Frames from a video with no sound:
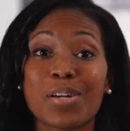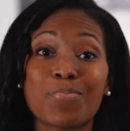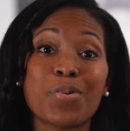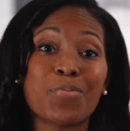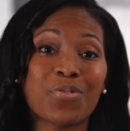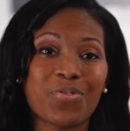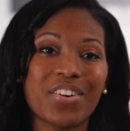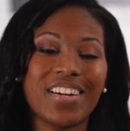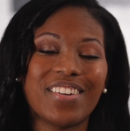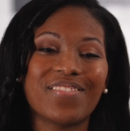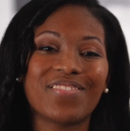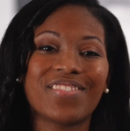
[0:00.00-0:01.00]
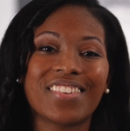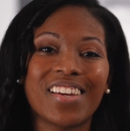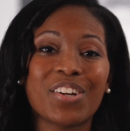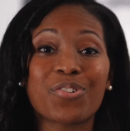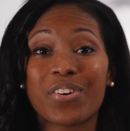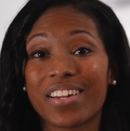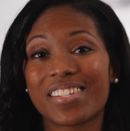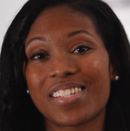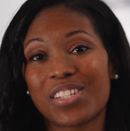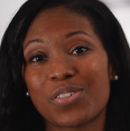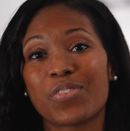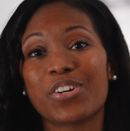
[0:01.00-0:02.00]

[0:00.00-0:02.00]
Tip number 3, create a sense of